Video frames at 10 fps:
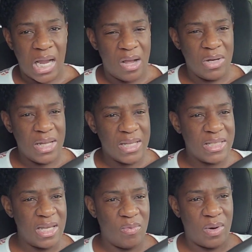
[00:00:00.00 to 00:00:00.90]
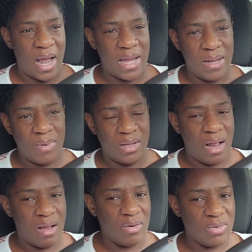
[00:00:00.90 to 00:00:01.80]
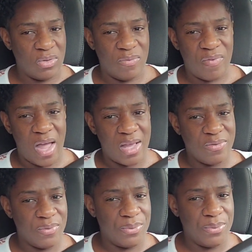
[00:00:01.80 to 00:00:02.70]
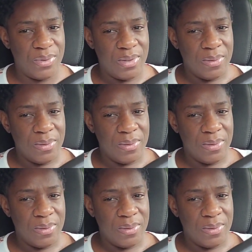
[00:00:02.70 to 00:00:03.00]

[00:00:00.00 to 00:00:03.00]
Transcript: I only get sick when I eat McDonald's or fast food.